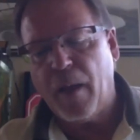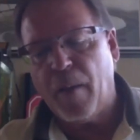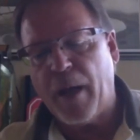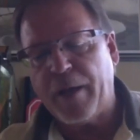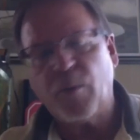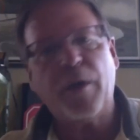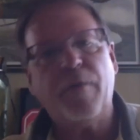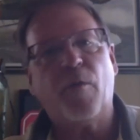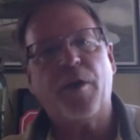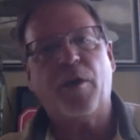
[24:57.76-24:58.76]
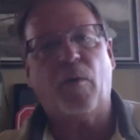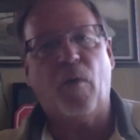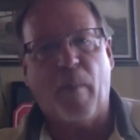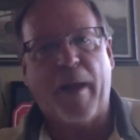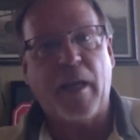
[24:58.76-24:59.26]

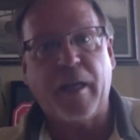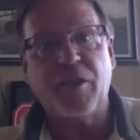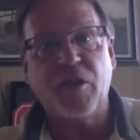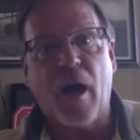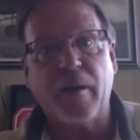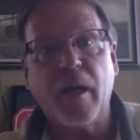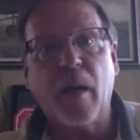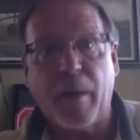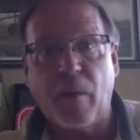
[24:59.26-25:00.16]
24-year-old, my youngest daughter, coming